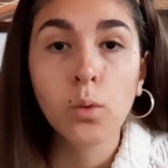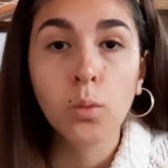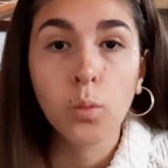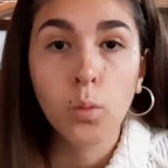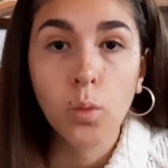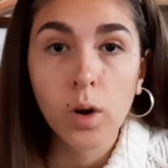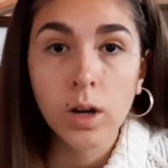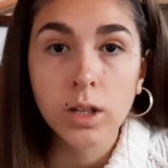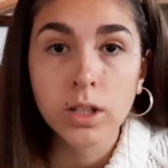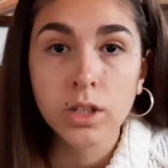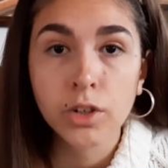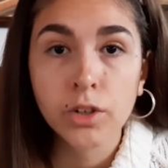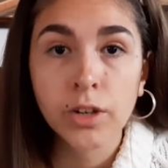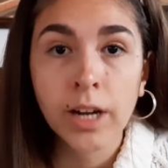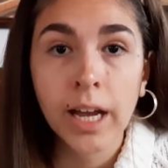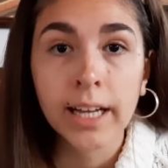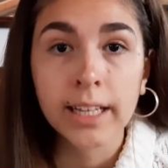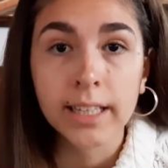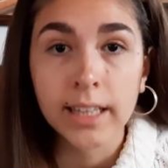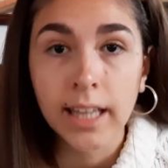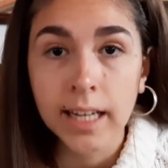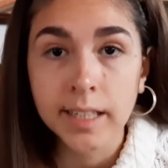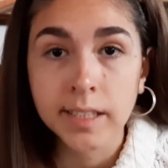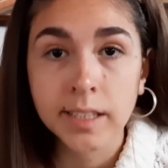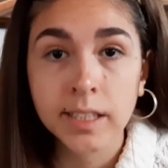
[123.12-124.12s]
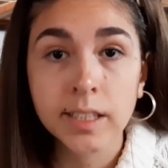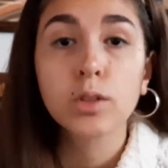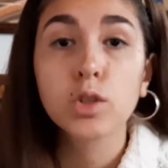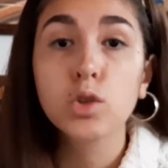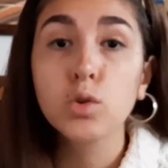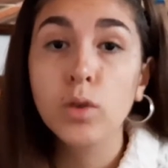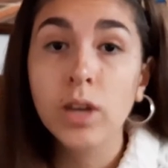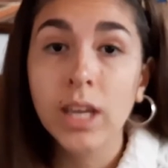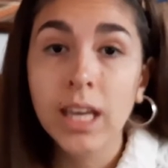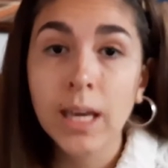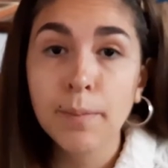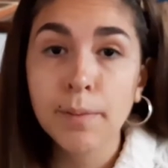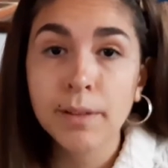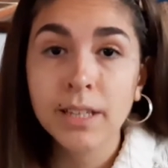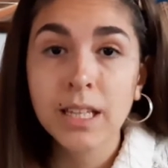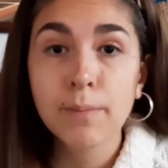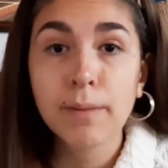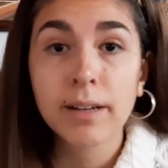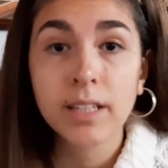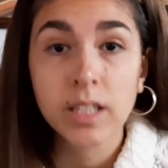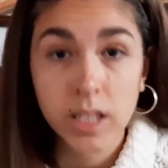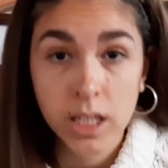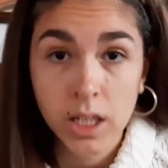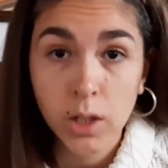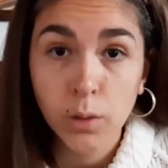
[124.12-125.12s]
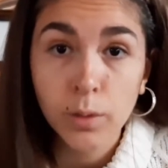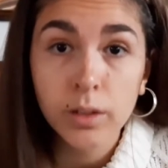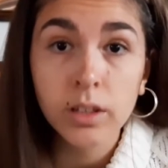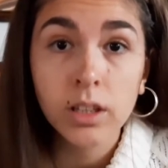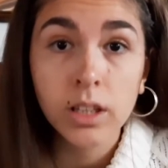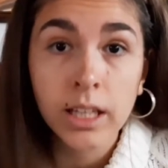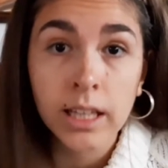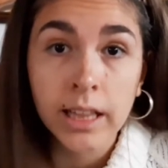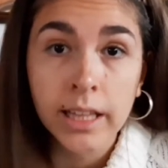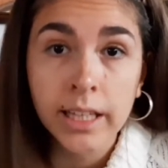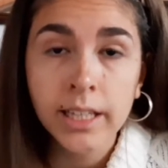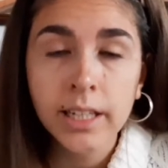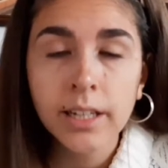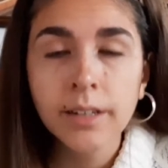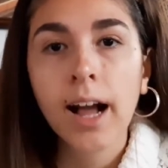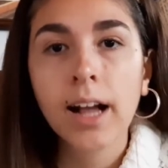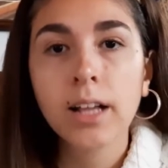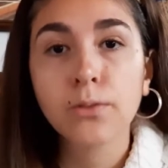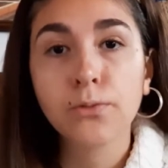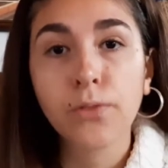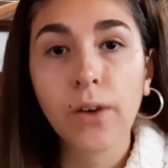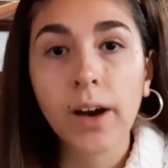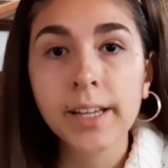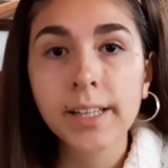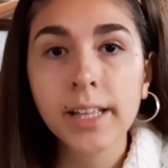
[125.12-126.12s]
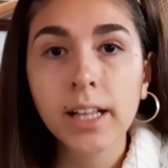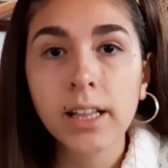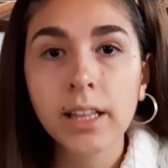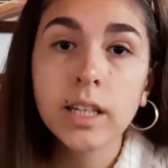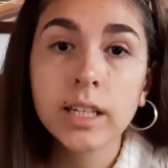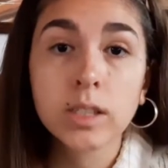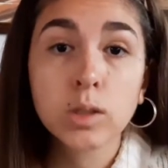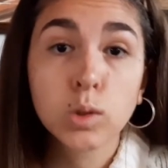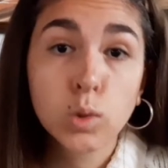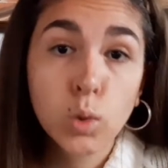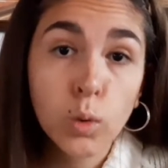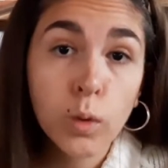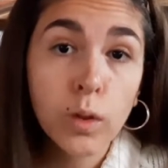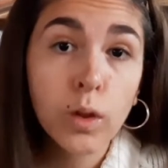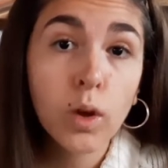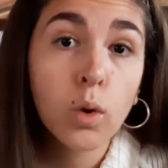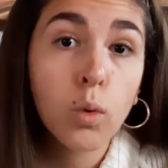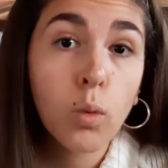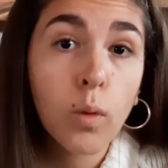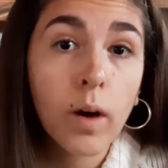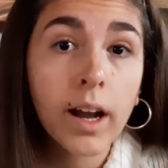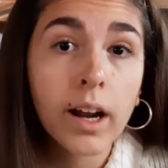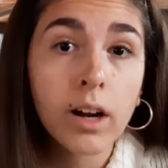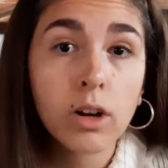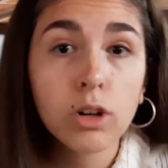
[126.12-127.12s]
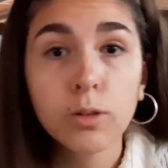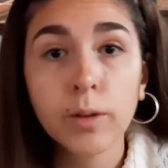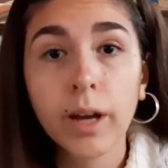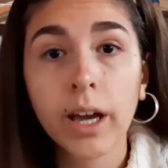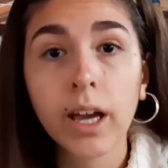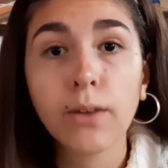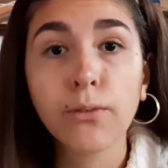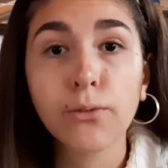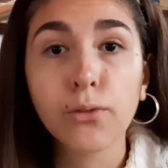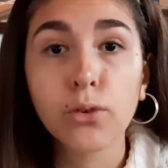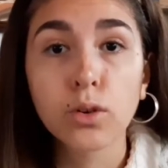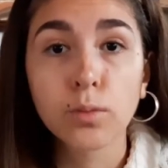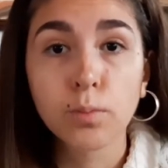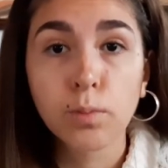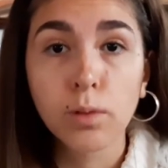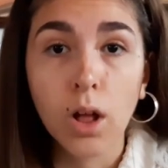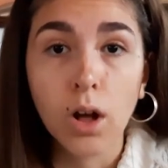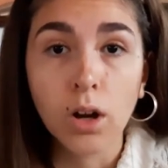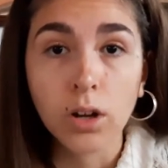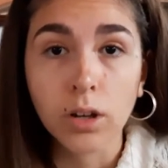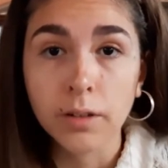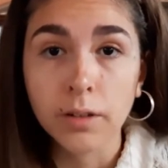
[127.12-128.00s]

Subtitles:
water, and glasses to keep the material clean, and finally the Studio Guarro A4 block.